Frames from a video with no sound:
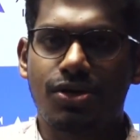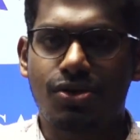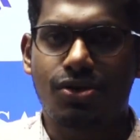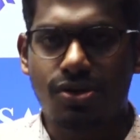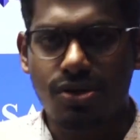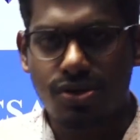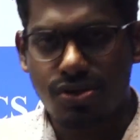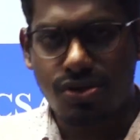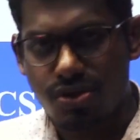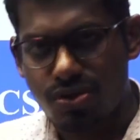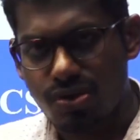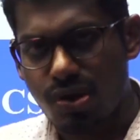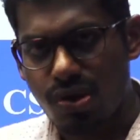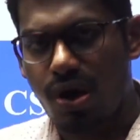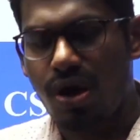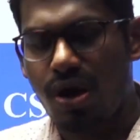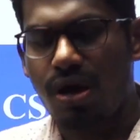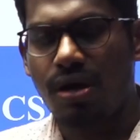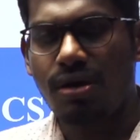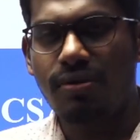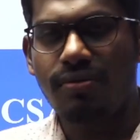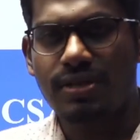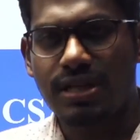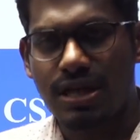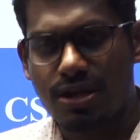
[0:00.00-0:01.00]
to
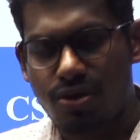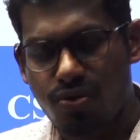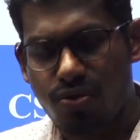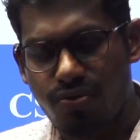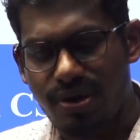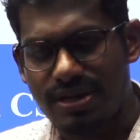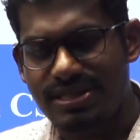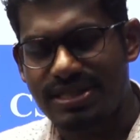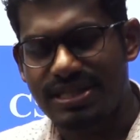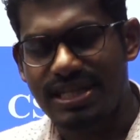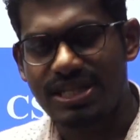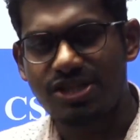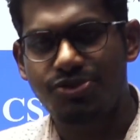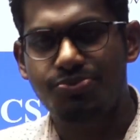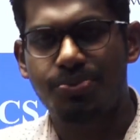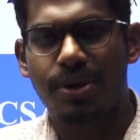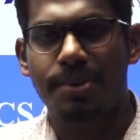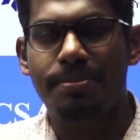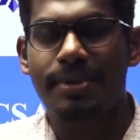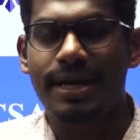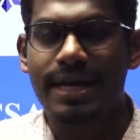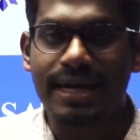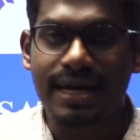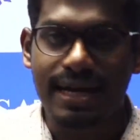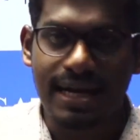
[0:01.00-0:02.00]
solve the questions
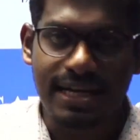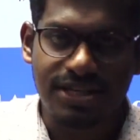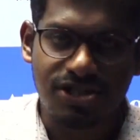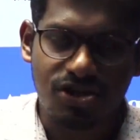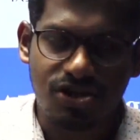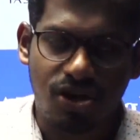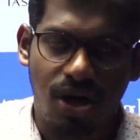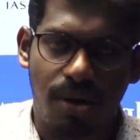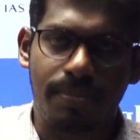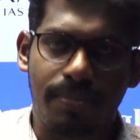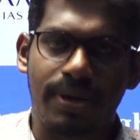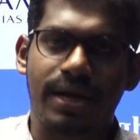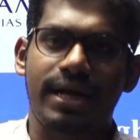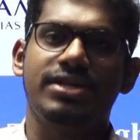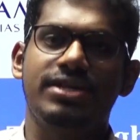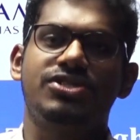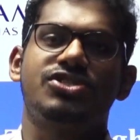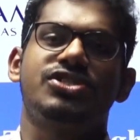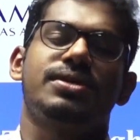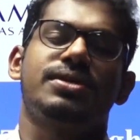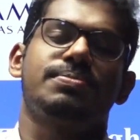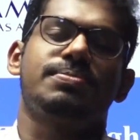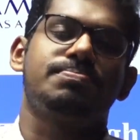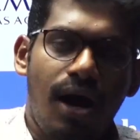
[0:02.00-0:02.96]
from English comprehension.